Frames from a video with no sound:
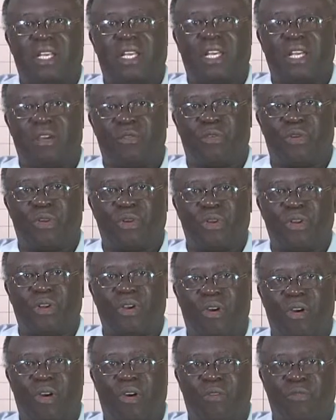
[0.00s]
The level
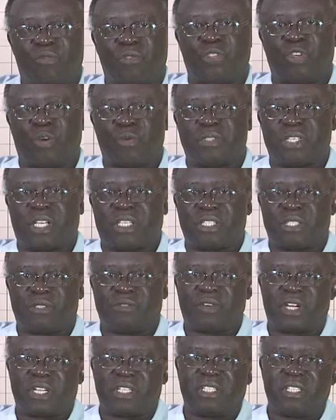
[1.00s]
of job
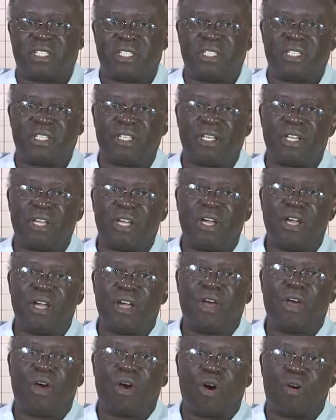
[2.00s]
satisfaction
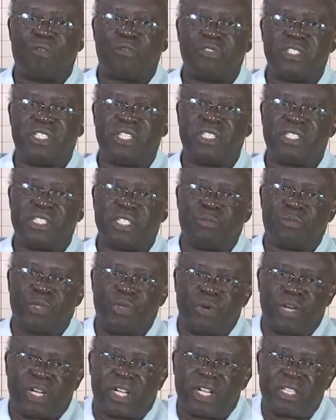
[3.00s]
of GCB
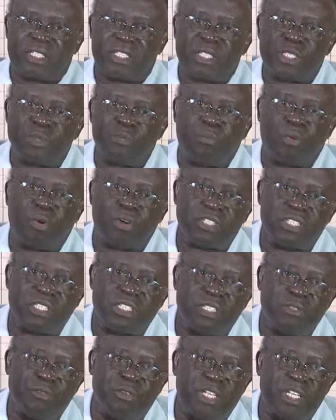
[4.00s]
workers is
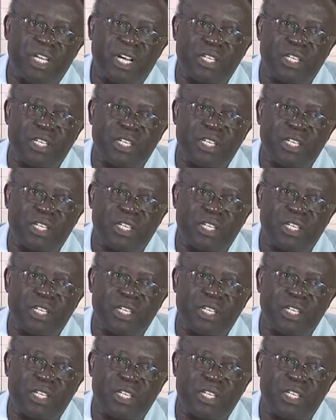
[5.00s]
positively